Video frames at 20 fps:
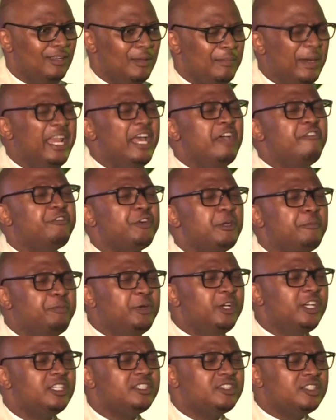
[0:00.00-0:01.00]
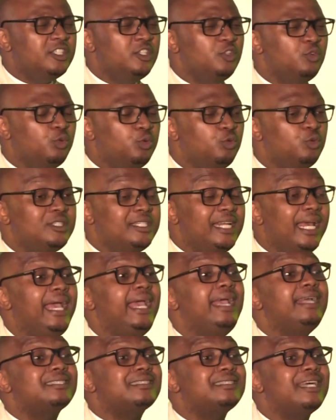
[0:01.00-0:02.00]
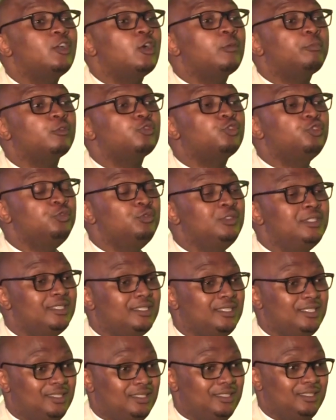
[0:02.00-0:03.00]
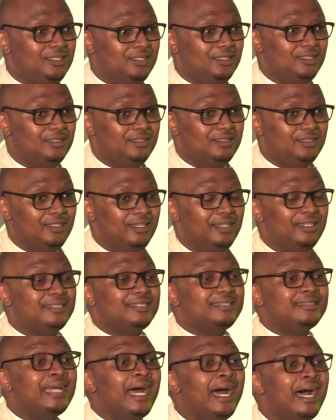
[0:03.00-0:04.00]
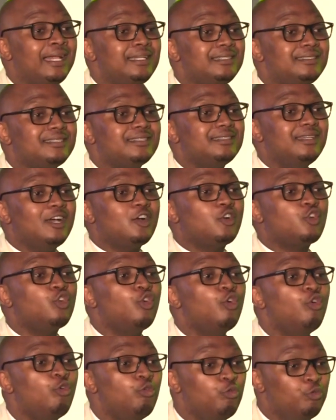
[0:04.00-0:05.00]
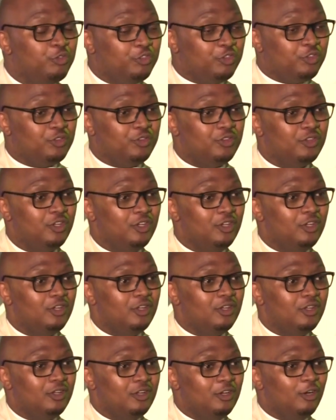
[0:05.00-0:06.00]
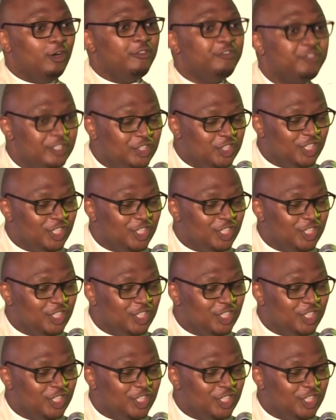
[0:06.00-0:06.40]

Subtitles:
But every person who takes that opportunity stunts the growth of the